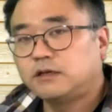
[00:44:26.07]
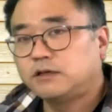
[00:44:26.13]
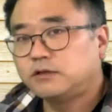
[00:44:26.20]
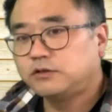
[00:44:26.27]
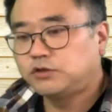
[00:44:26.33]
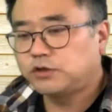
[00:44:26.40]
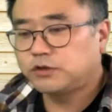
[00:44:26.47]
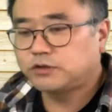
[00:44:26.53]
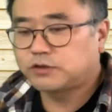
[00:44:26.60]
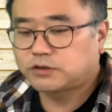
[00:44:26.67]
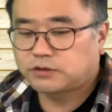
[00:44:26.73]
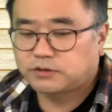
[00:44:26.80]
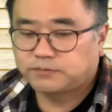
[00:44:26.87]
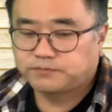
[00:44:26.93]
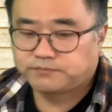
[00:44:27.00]
Jews
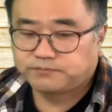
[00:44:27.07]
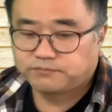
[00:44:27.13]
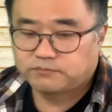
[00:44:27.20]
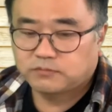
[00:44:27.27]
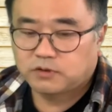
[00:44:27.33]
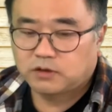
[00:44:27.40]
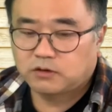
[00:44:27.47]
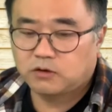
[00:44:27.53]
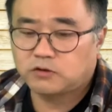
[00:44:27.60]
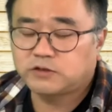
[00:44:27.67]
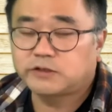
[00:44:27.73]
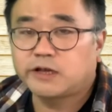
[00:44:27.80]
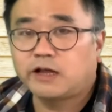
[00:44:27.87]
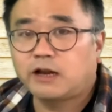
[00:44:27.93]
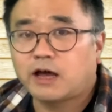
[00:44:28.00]
lost
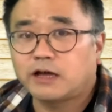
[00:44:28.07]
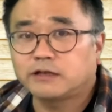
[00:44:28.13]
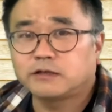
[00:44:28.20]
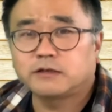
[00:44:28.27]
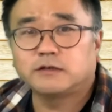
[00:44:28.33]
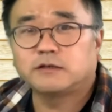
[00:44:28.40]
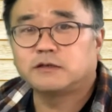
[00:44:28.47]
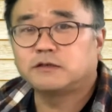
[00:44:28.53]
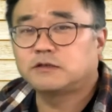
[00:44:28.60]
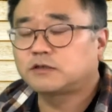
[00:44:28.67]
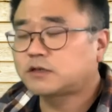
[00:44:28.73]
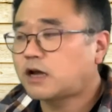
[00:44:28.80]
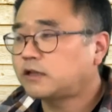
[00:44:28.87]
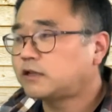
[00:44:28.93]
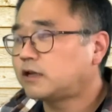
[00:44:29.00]
their land,
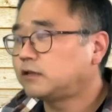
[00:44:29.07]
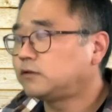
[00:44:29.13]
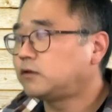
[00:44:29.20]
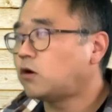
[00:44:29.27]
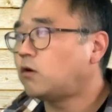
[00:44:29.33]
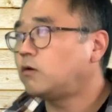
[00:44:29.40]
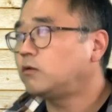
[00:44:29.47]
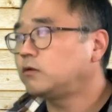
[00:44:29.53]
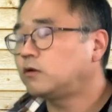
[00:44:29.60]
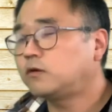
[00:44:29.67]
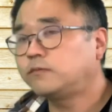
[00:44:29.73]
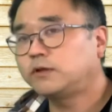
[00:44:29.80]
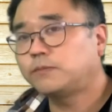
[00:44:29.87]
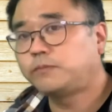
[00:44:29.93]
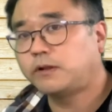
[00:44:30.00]
scattered all over
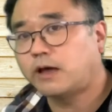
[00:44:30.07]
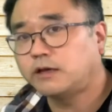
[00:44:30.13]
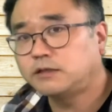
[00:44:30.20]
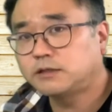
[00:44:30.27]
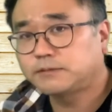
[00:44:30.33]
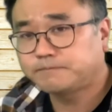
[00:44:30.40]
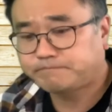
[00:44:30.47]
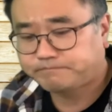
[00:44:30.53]
the place,